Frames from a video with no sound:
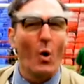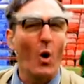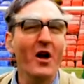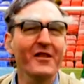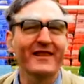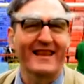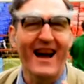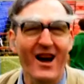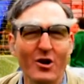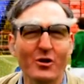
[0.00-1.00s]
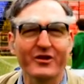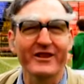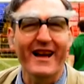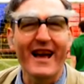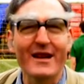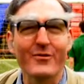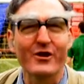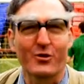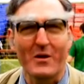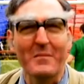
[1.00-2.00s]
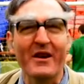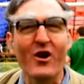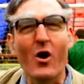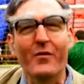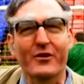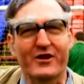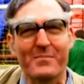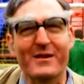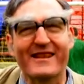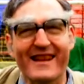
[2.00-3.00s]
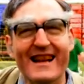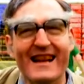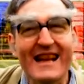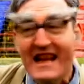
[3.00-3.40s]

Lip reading: 1,000 Irish women over to Brazil